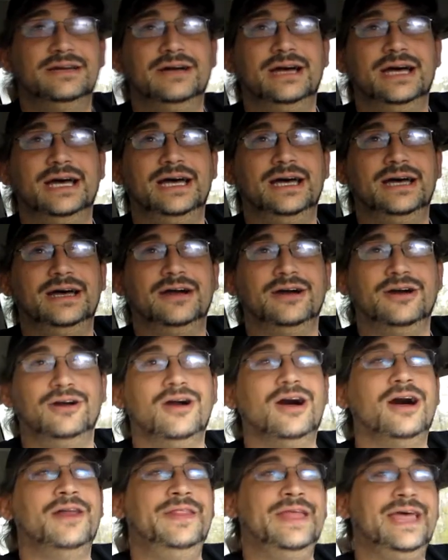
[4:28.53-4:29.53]
uh, are
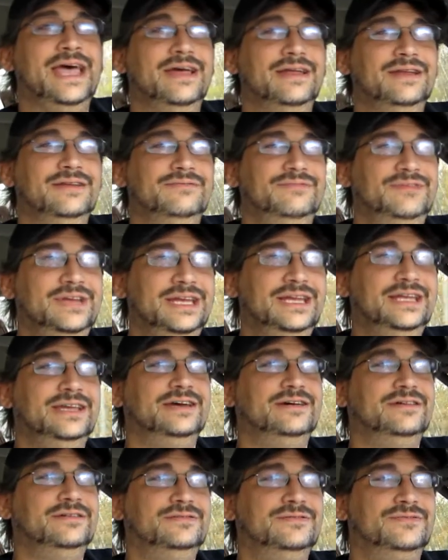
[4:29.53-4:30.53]
on that
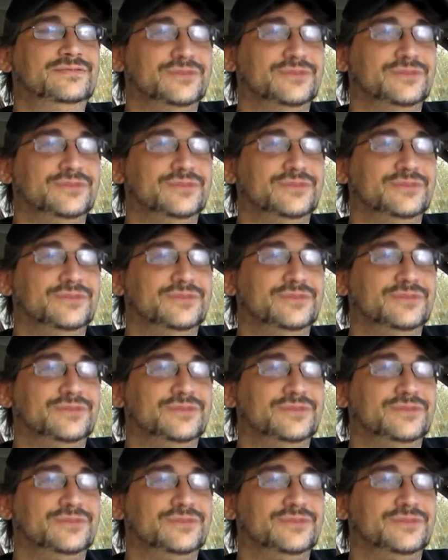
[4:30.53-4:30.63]
video